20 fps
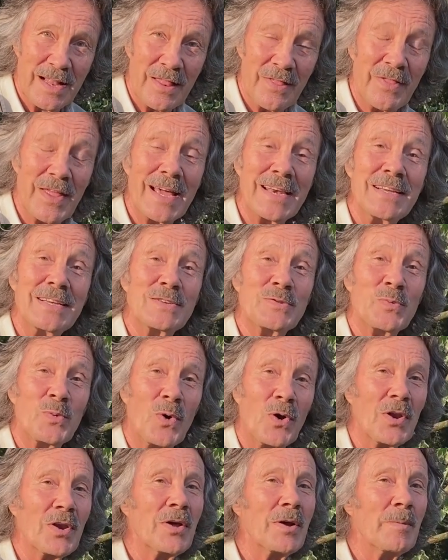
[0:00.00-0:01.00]
That is
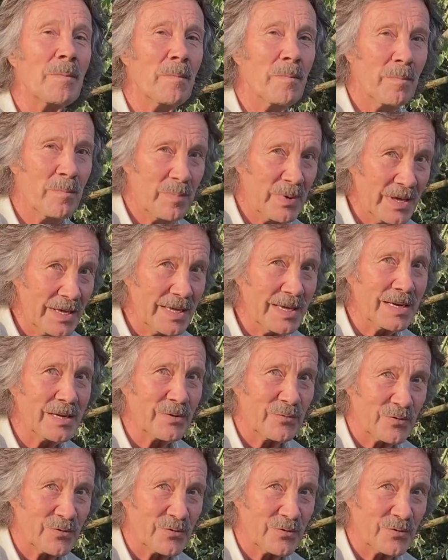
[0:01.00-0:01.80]
what being a